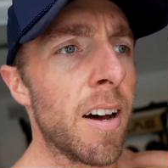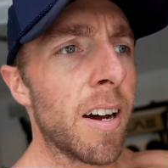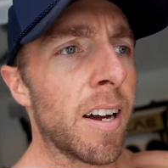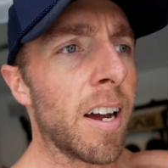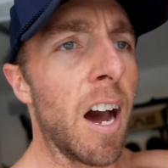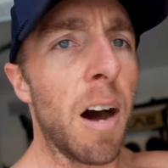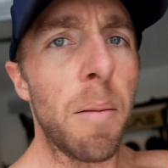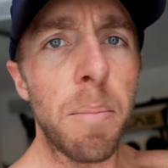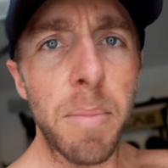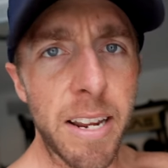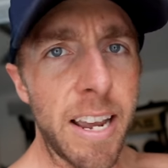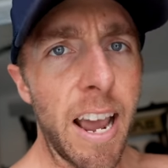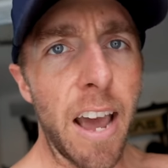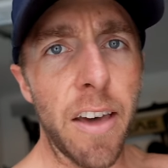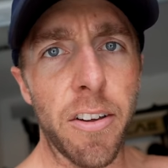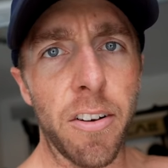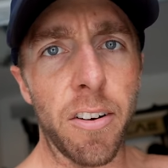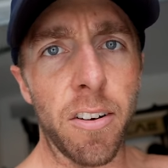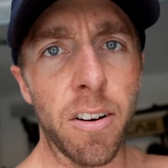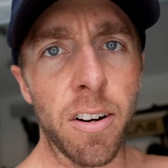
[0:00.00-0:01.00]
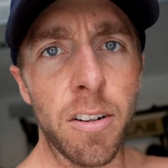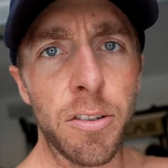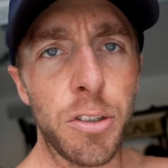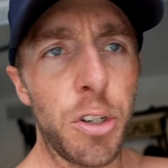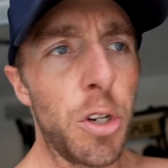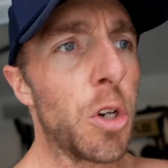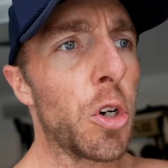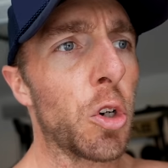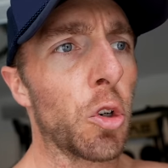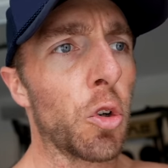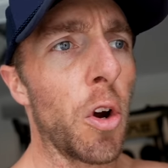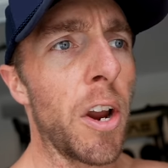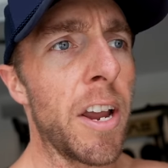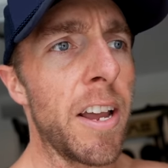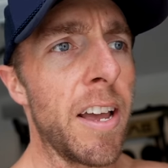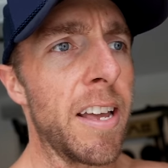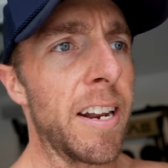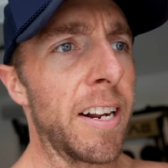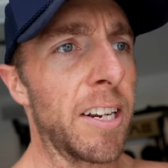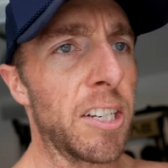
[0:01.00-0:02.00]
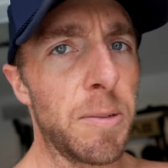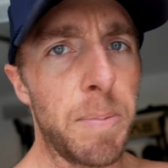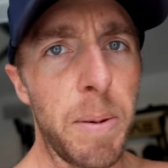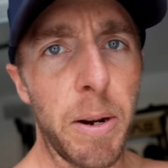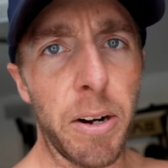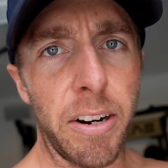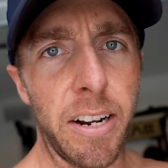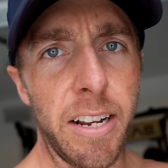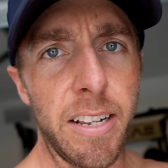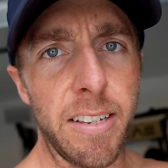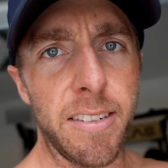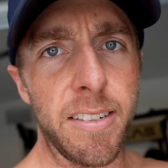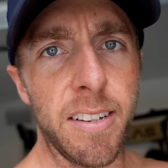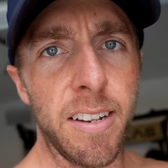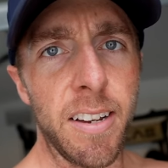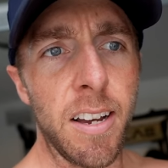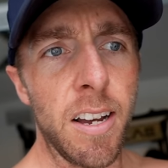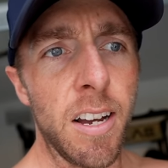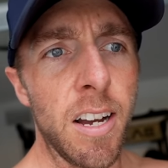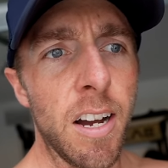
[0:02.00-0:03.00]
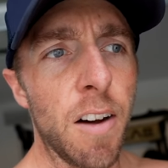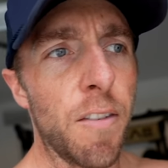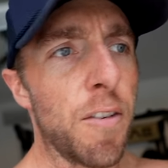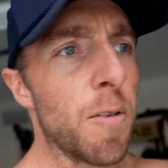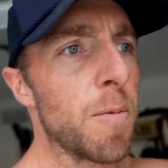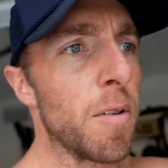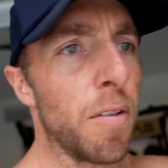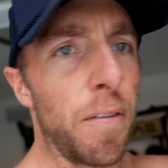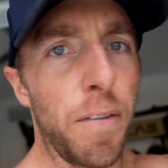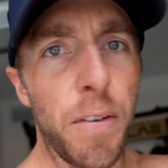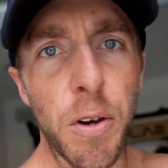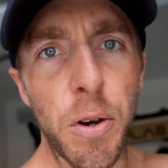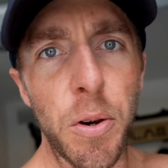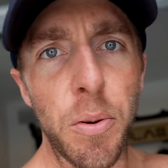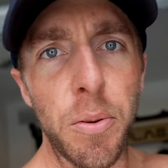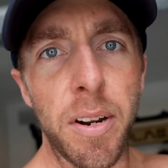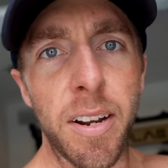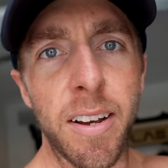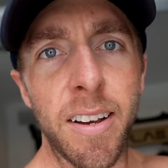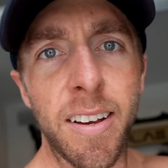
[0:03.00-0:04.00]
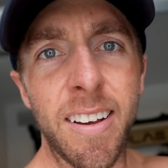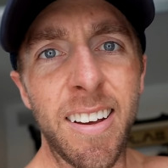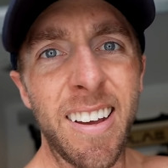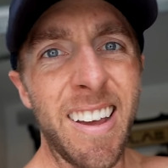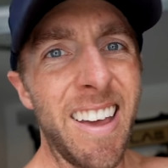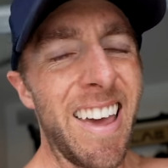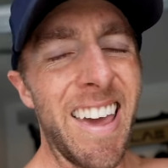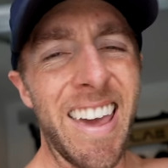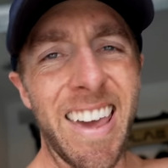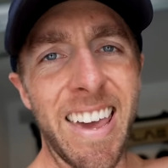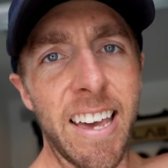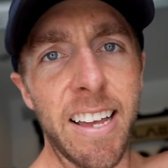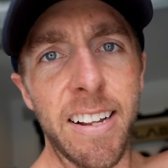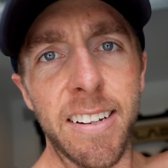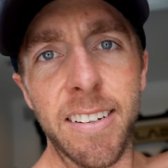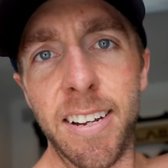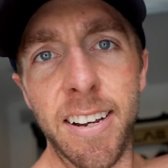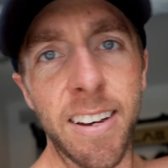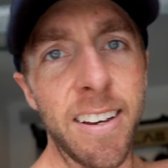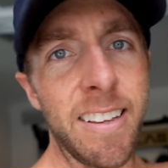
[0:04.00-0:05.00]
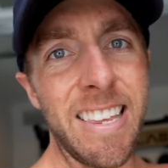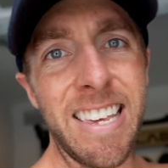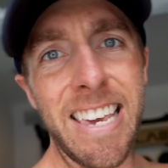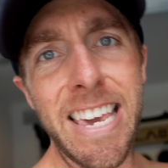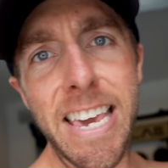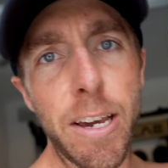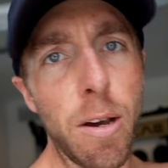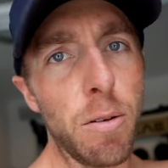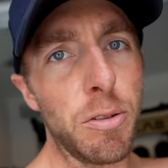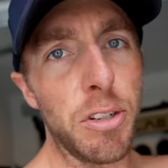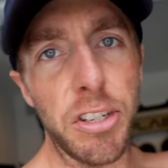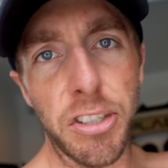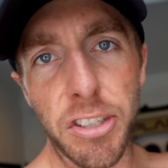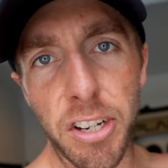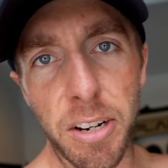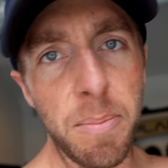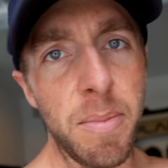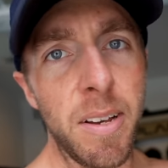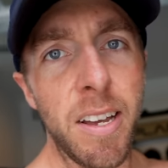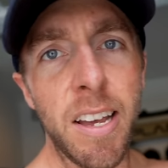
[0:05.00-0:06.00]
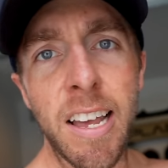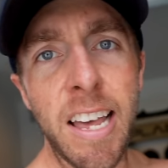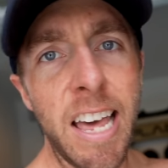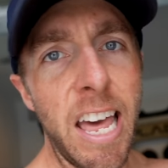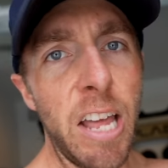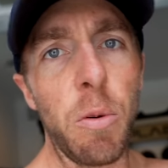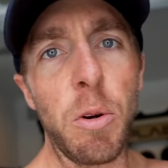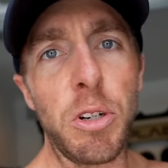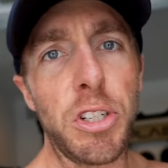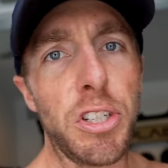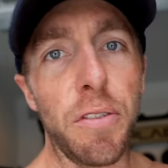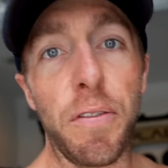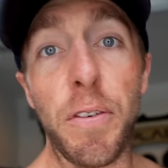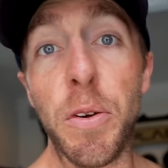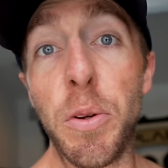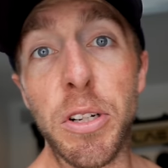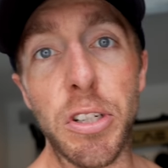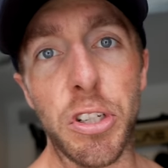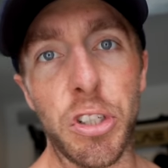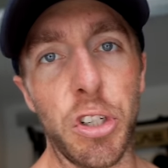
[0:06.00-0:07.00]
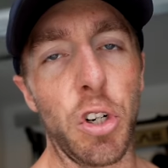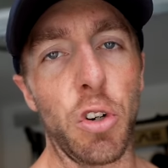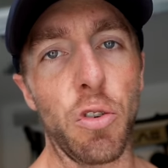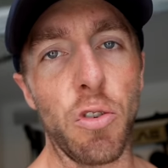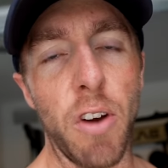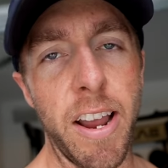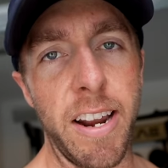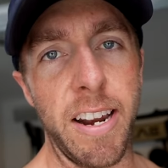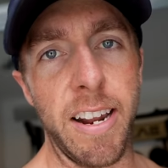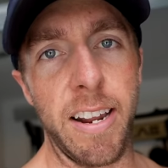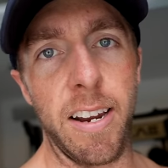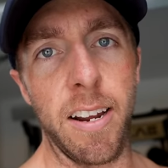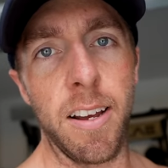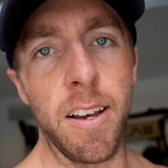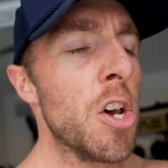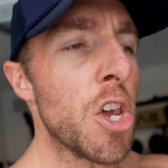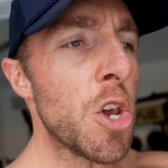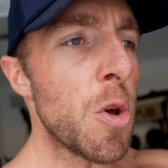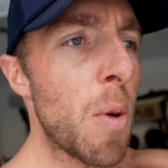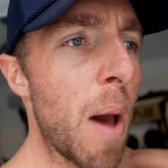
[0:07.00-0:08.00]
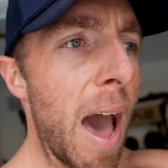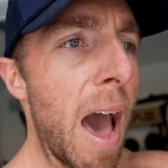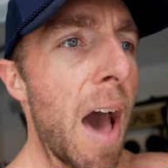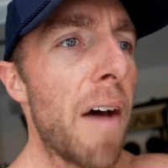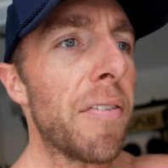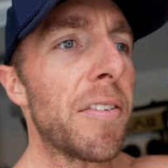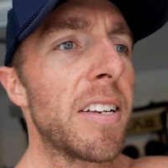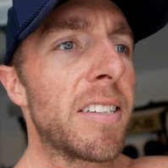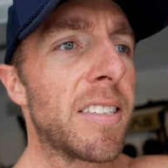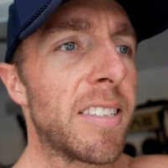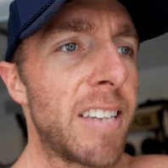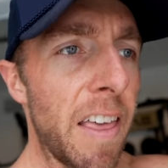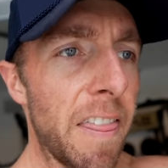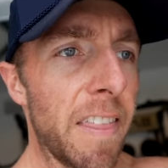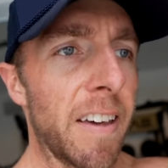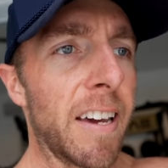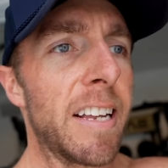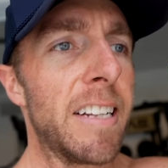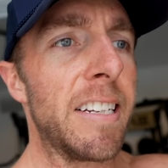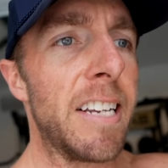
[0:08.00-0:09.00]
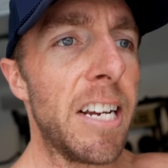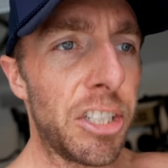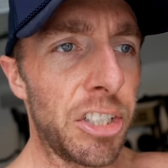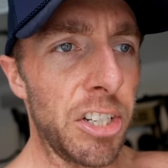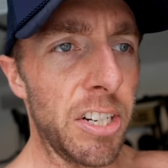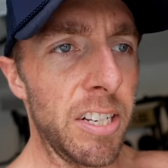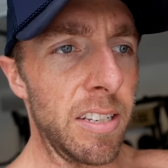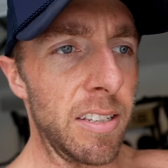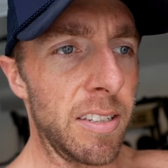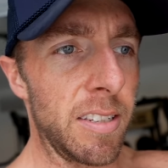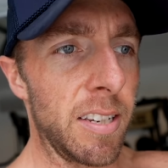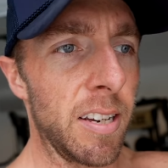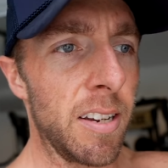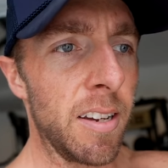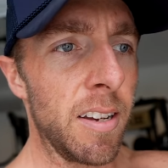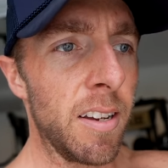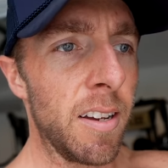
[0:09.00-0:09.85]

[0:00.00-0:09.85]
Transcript: come together to create an experience from the food and the ecosystem in which the food is created. You have to set the conditions